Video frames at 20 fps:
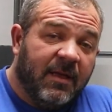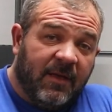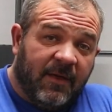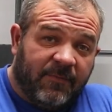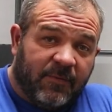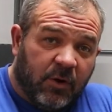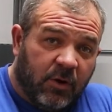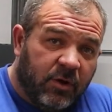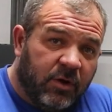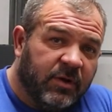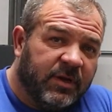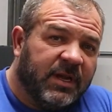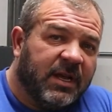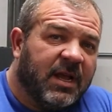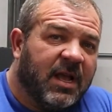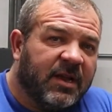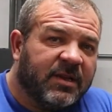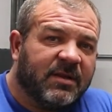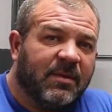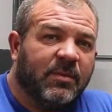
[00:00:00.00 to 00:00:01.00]
If you're
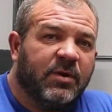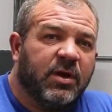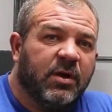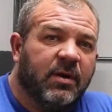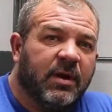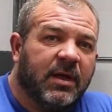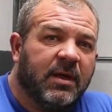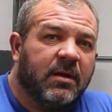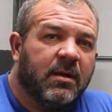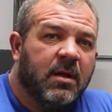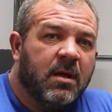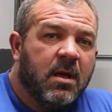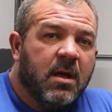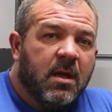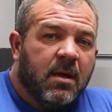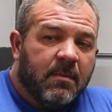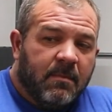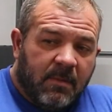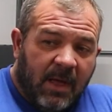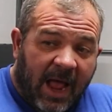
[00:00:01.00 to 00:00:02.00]
using custom tuning,
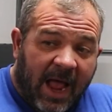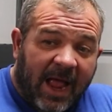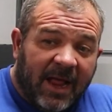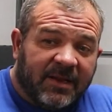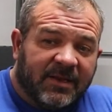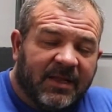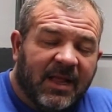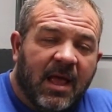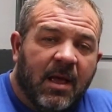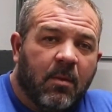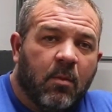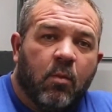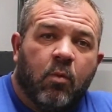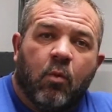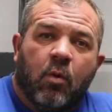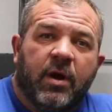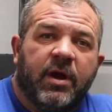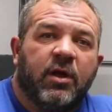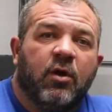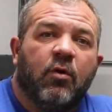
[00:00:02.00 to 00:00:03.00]
ask them,
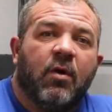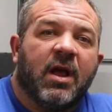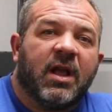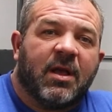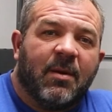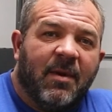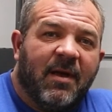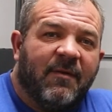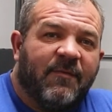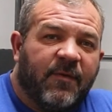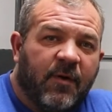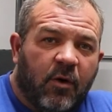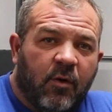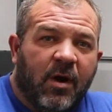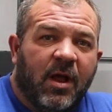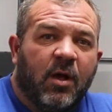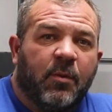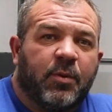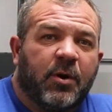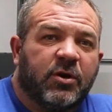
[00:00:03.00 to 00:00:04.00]
what do you recommend for a
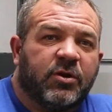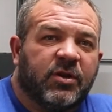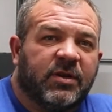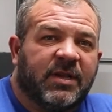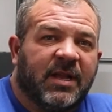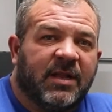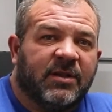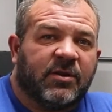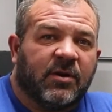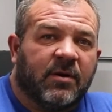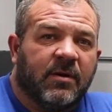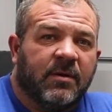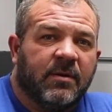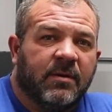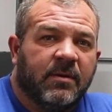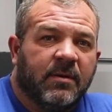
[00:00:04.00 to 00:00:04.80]
rail pressure sensor?